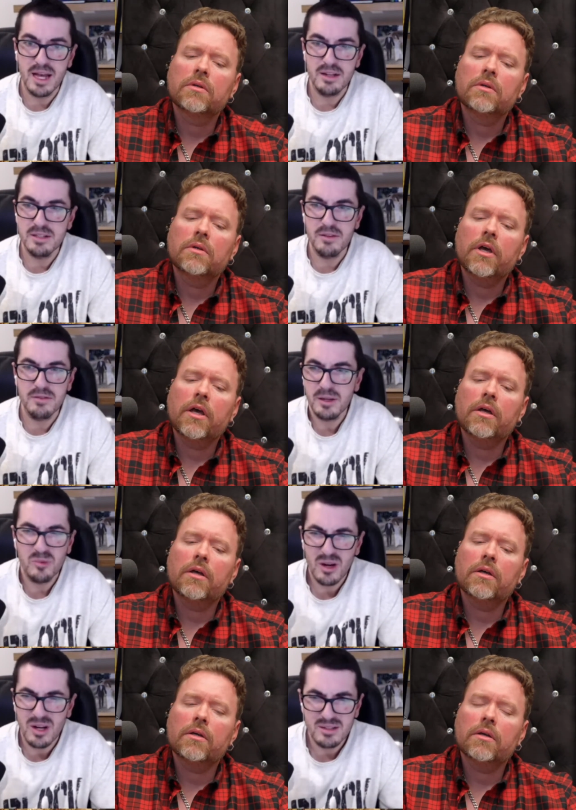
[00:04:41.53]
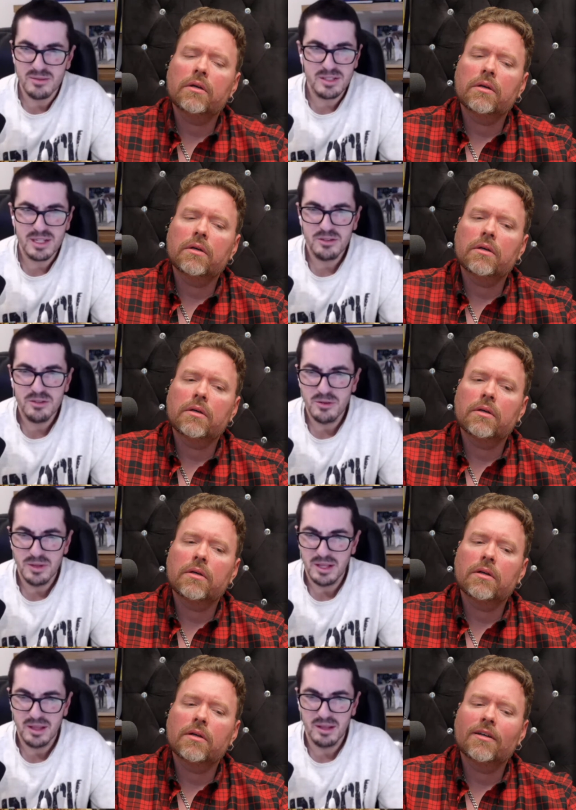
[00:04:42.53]
Speaker 1: How does that affect price? What's that got to
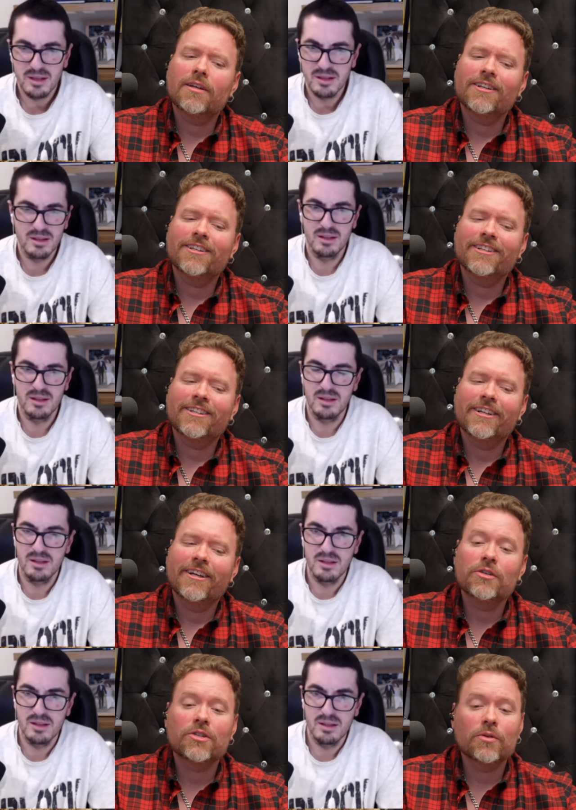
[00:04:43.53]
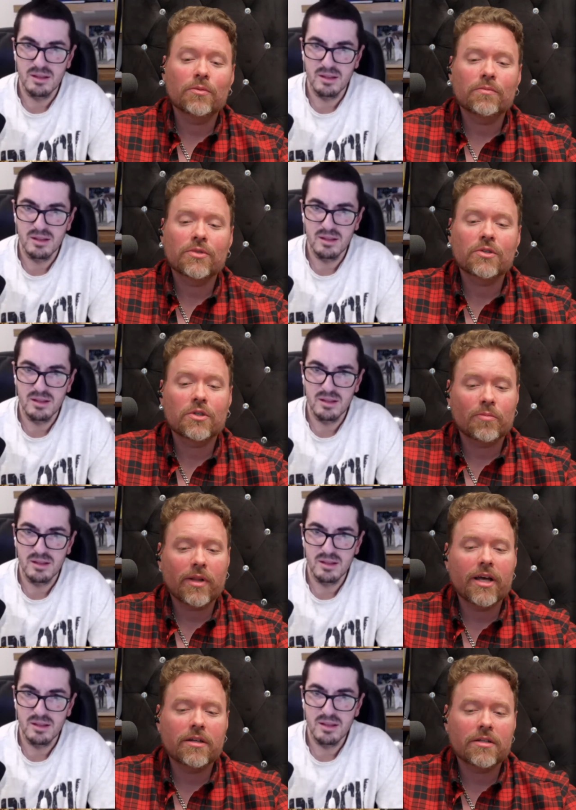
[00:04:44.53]
do with anything?
Speaker 2: Oh, so so
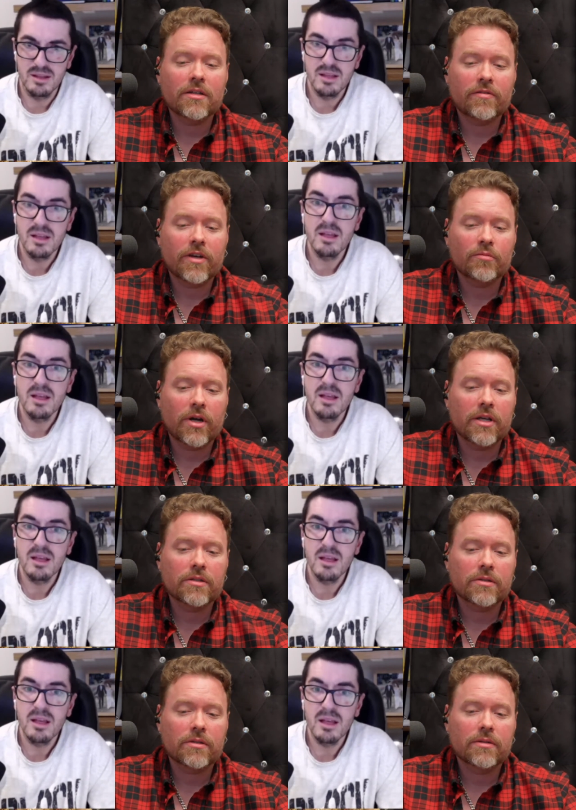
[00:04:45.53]
supply doesn't affect price.